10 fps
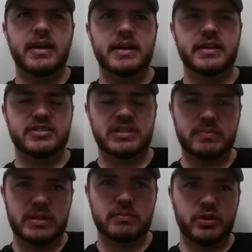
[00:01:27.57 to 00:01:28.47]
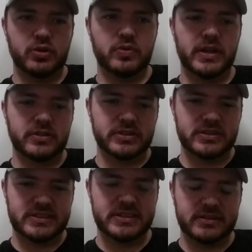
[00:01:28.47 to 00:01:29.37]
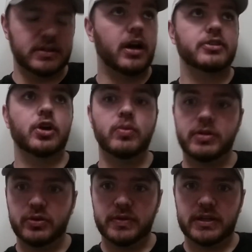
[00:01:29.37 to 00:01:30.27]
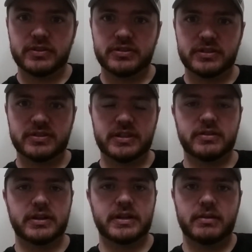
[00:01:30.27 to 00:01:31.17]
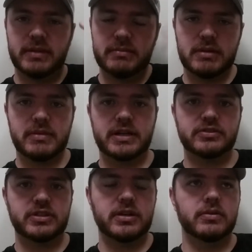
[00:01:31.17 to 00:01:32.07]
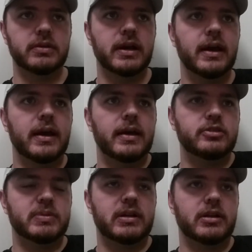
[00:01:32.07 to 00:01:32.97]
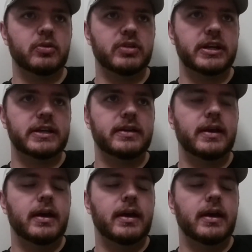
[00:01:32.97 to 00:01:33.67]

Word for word: It is September 2006, October 2016 right now. Man, my mind's gone. It's been a long day.